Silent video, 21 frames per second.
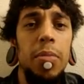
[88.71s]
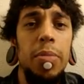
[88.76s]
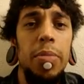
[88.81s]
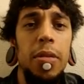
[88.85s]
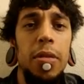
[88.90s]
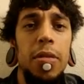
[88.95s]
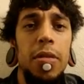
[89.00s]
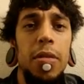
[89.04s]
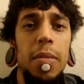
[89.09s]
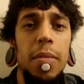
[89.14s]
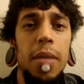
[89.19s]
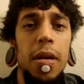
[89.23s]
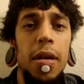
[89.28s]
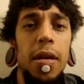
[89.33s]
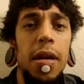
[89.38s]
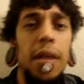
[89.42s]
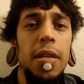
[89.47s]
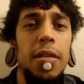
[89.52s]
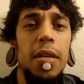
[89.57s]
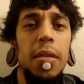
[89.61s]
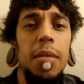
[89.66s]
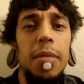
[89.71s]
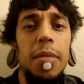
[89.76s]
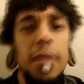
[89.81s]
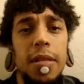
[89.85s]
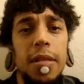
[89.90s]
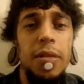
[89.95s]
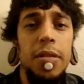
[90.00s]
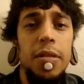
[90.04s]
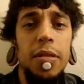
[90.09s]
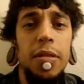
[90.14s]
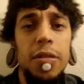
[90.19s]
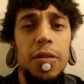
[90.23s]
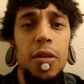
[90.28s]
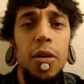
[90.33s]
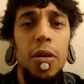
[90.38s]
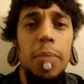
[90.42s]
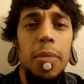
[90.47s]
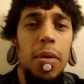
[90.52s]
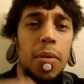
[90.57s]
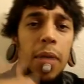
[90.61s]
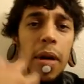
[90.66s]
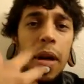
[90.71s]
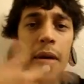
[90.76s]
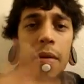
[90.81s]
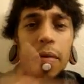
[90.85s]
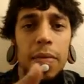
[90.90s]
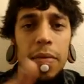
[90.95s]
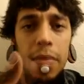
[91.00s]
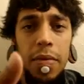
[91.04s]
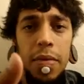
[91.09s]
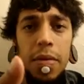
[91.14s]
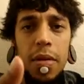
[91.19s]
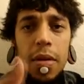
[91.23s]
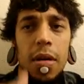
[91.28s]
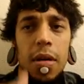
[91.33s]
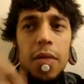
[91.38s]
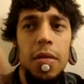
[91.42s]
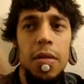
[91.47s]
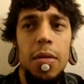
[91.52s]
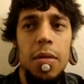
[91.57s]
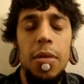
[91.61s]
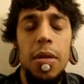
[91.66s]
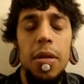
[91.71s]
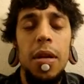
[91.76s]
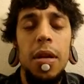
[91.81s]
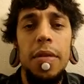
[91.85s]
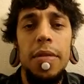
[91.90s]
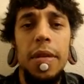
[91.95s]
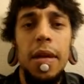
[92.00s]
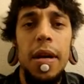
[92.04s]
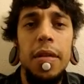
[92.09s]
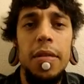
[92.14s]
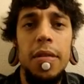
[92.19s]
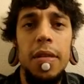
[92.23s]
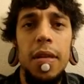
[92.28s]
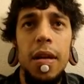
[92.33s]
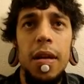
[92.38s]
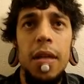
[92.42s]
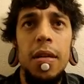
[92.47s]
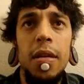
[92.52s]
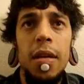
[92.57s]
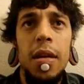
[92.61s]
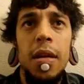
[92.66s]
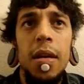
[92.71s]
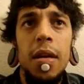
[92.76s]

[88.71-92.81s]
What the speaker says: put some antibacterial soap around the LeBret on the outside,